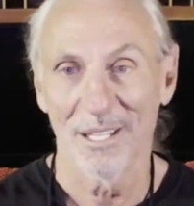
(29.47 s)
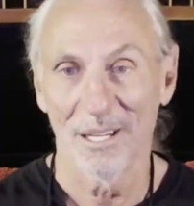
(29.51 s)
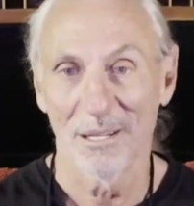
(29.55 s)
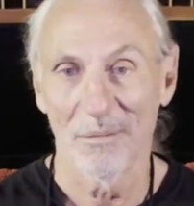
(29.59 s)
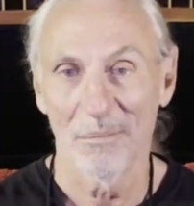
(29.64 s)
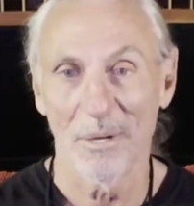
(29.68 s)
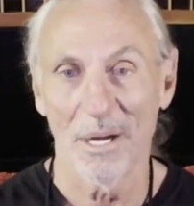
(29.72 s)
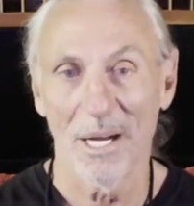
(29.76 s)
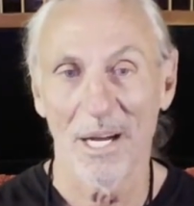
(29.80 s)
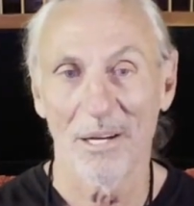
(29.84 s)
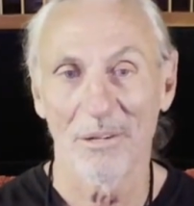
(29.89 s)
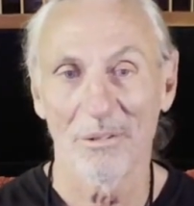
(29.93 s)

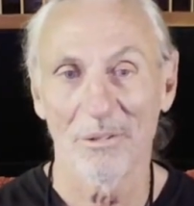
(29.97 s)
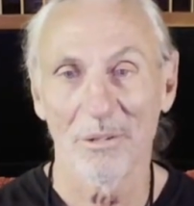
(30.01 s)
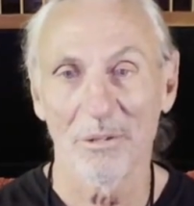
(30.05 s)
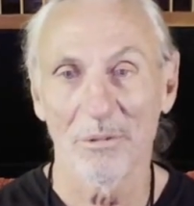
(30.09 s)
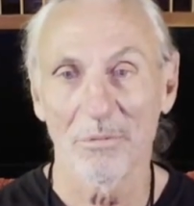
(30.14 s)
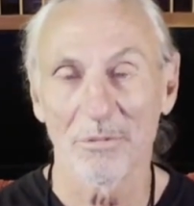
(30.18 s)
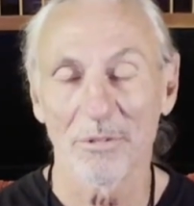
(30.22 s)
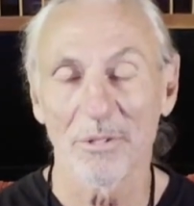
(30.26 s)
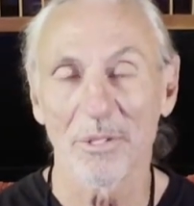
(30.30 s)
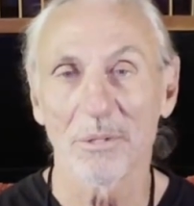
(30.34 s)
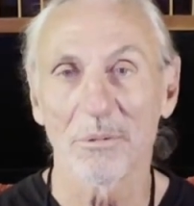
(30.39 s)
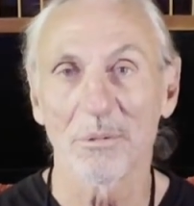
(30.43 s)
about
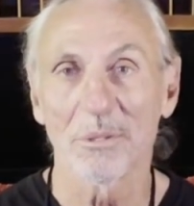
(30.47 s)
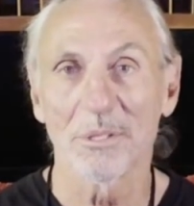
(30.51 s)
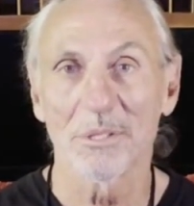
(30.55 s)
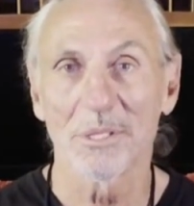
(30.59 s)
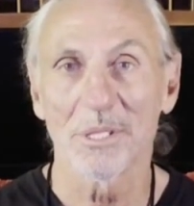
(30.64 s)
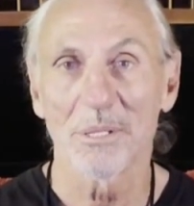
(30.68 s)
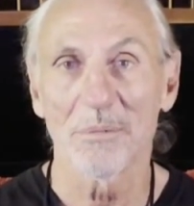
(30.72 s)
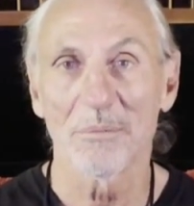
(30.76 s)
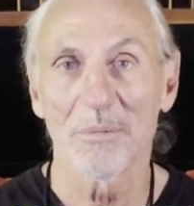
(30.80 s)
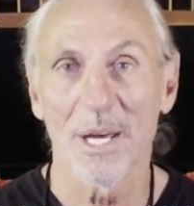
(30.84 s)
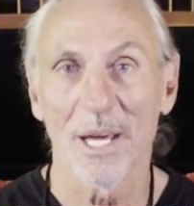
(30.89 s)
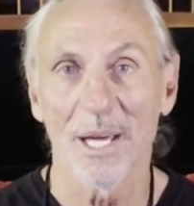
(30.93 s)
low
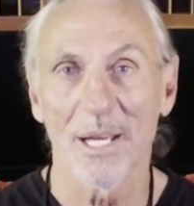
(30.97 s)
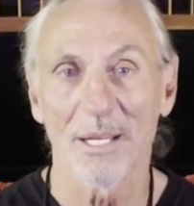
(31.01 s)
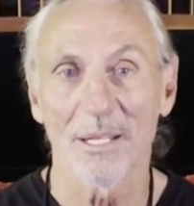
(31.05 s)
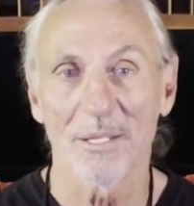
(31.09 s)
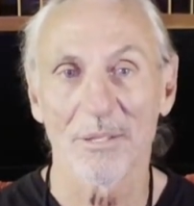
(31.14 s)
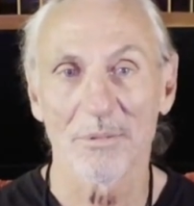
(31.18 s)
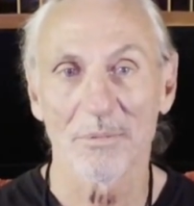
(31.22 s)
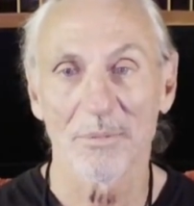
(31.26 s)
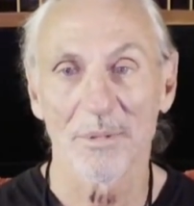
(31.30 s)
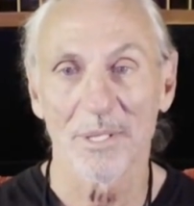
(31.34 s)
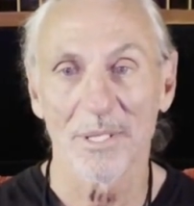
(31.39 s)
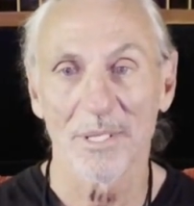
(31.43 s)
frequency
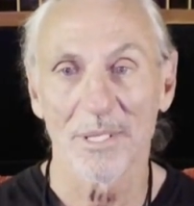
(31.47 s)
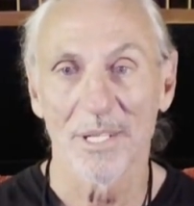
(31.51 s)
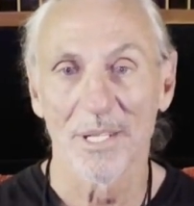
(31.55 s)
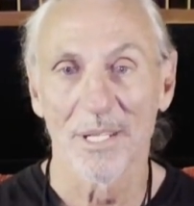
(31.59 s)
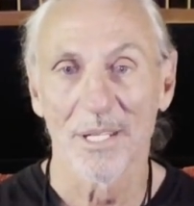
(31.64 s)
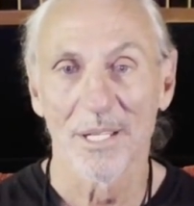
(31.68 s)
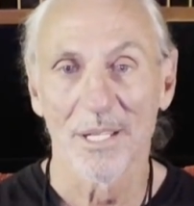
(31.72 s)
management,